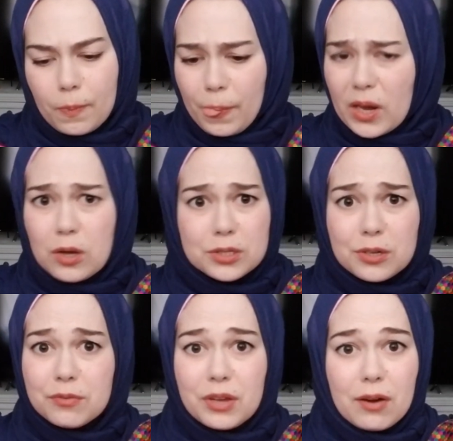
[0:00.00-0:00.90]
Also,
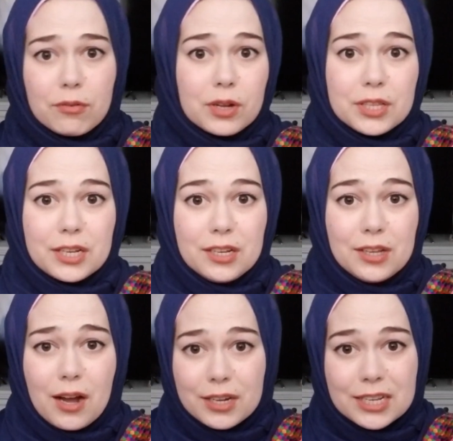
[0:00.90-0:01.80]
if you have really
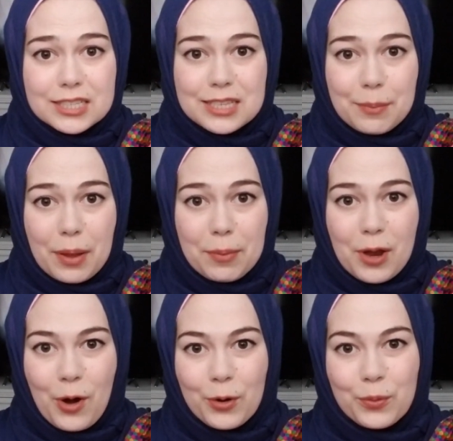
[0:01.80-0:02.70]
young kids that maybe
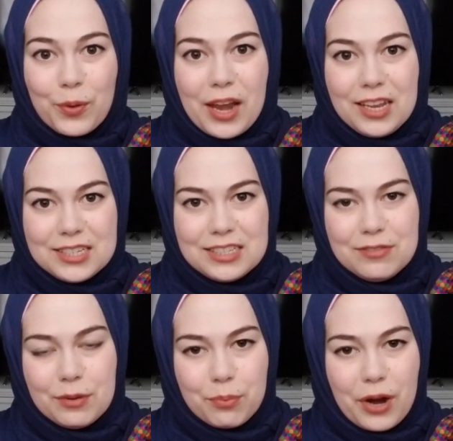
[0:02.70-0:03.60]
aren't ready to
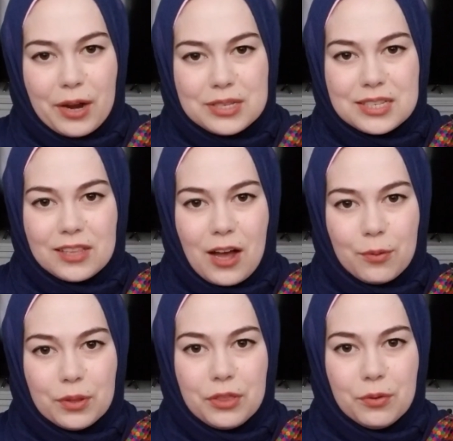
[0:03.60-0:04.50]
even pray Salah
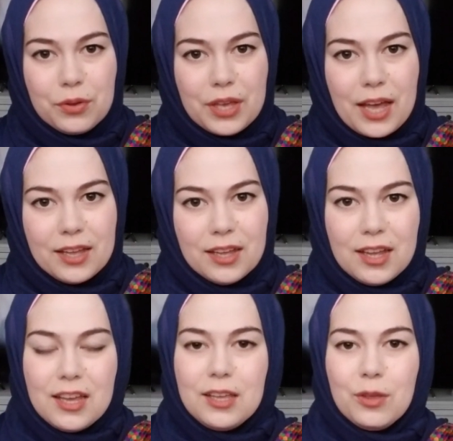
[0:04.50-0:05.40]
with you yet,
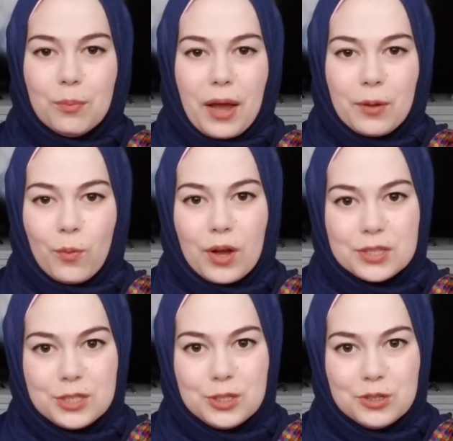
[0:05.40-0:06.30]
you might want
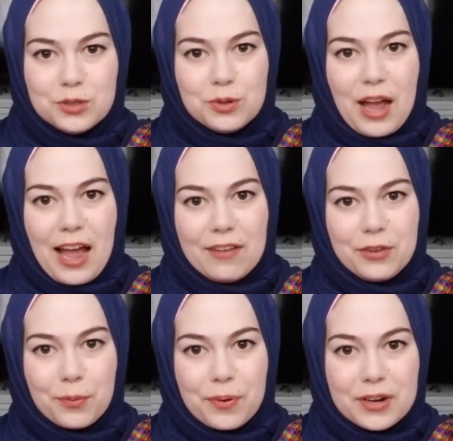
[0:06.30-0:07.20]
to have
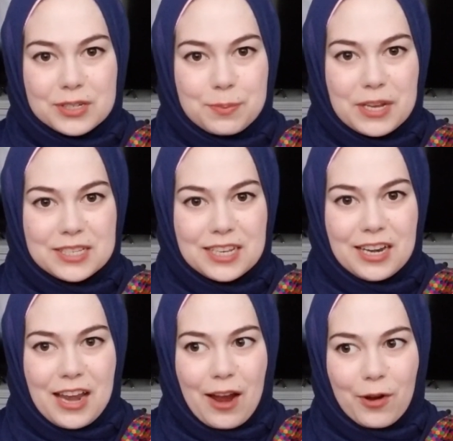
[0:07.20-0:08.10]
your prayer space in
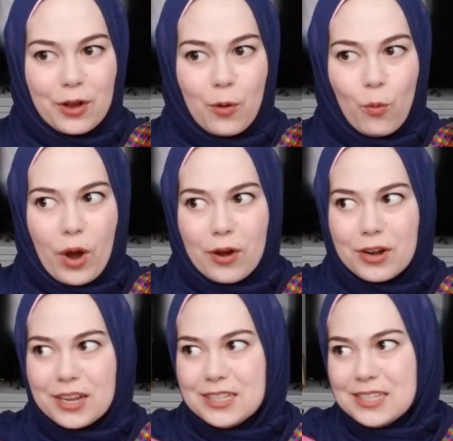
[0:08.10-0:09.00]
an area where
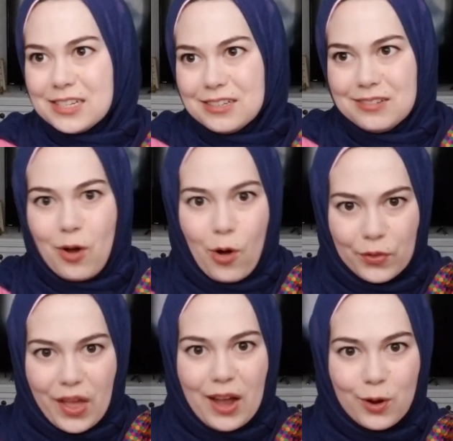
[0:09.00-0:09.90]
it isn't all
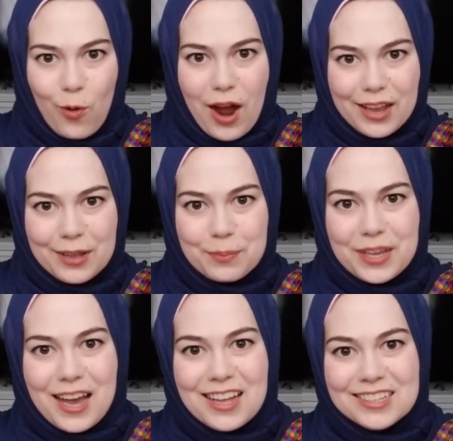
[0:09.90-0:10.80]
that quiet,
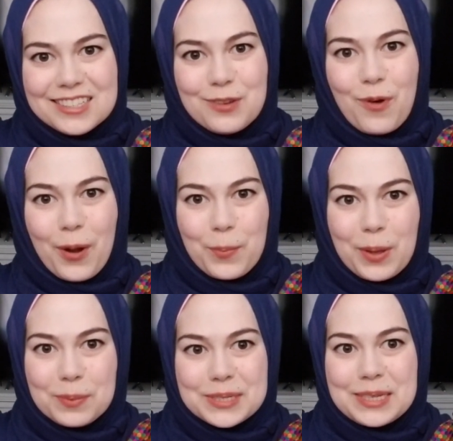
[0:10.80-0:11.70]
because you want to be
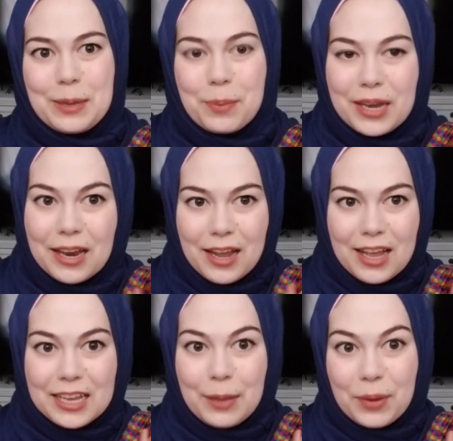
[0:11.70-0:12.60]
able to keep
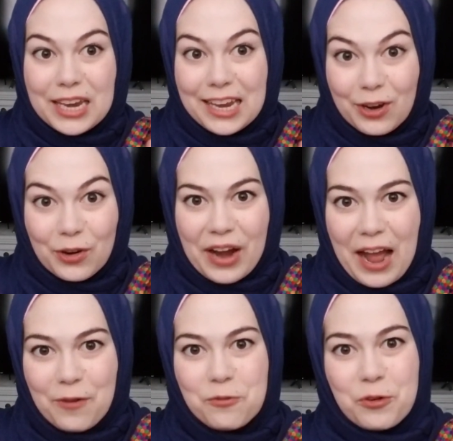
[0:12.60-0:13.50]
an ear
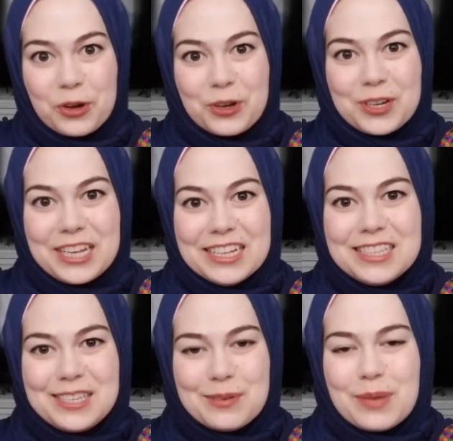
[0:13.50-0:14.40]
out for your
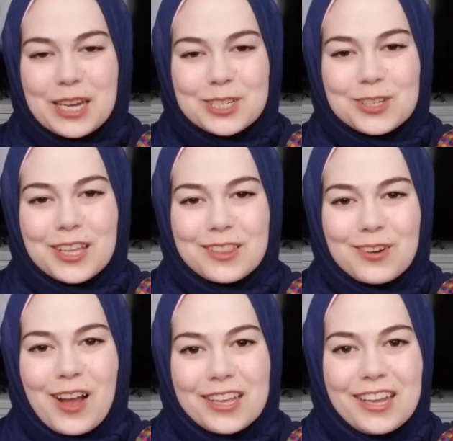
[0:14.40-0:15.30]
kids to make sure that they're
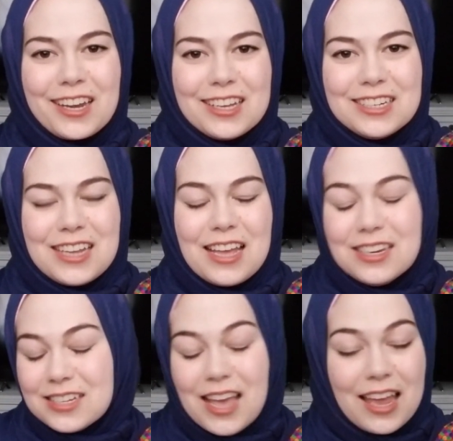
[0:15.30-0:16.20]
not getting
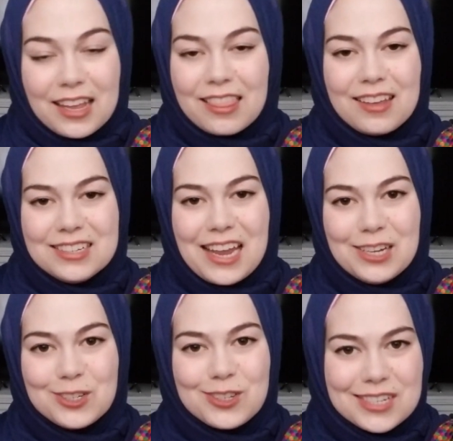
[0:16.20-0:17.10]
into anything
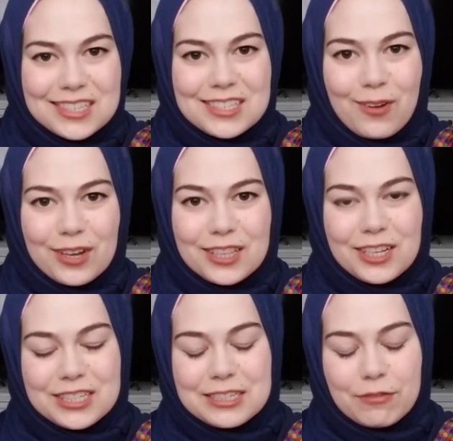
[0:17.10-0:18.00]
dangerous. So it could
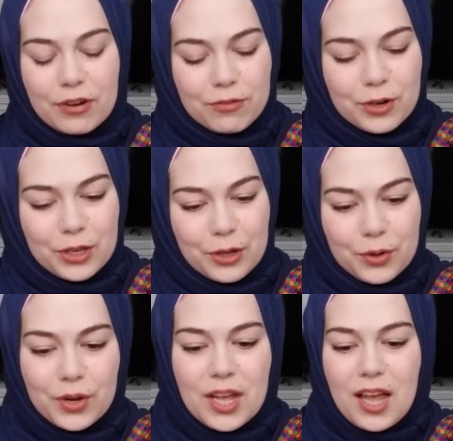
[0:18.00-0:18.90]
look different for
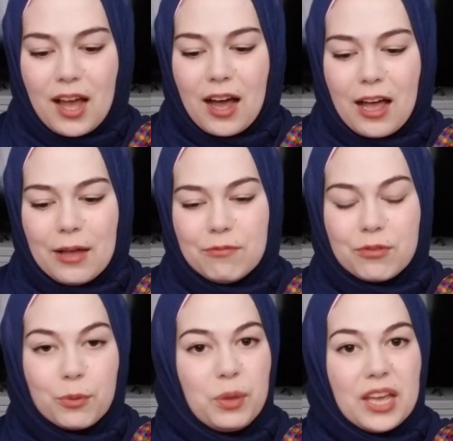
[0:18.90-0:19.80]
you.
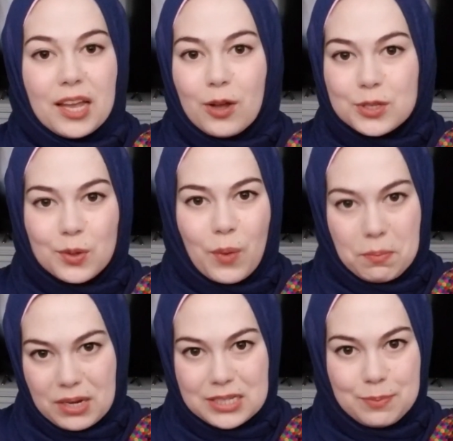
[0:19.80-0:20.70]
For me, I also want
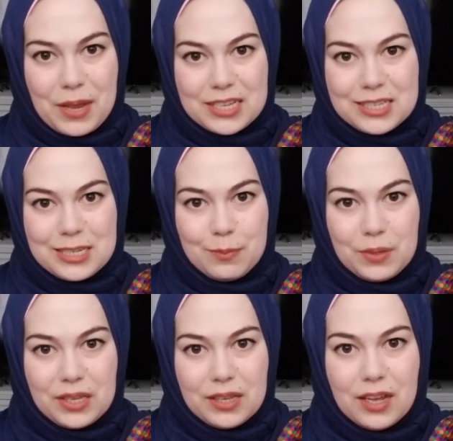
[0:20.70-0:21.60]
my space to
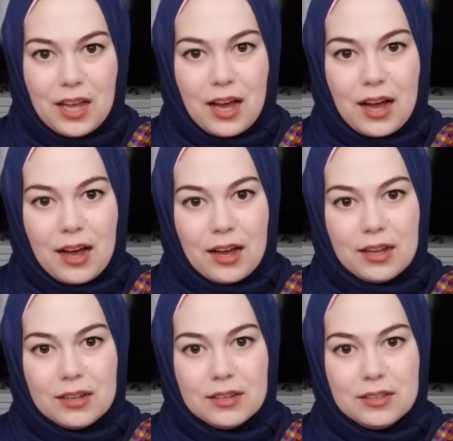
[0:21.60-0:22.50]
be
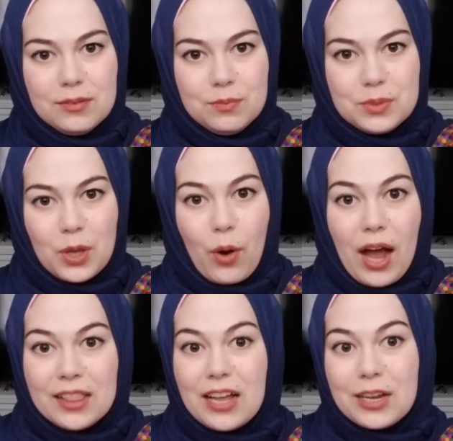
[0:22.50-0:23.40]
so
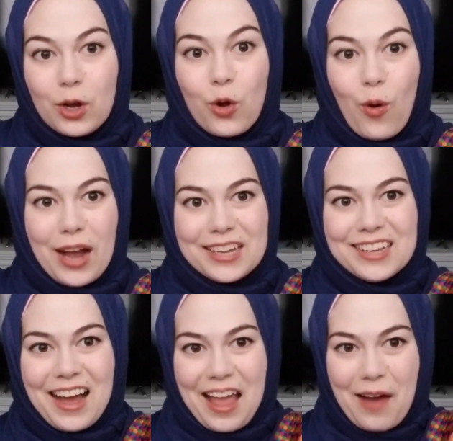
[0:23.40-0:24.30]
I like quiet.
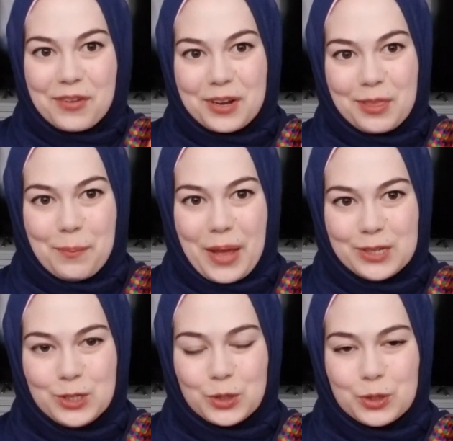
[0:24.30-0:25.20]
I have it in the
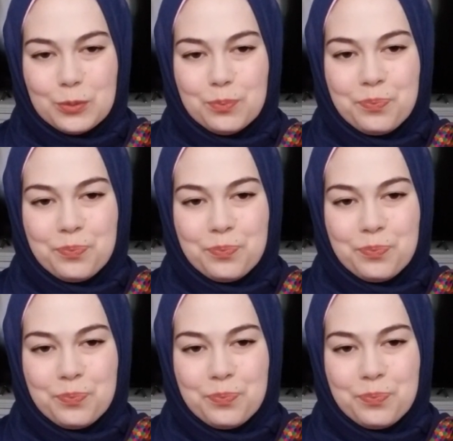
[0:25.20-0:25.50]
bedroom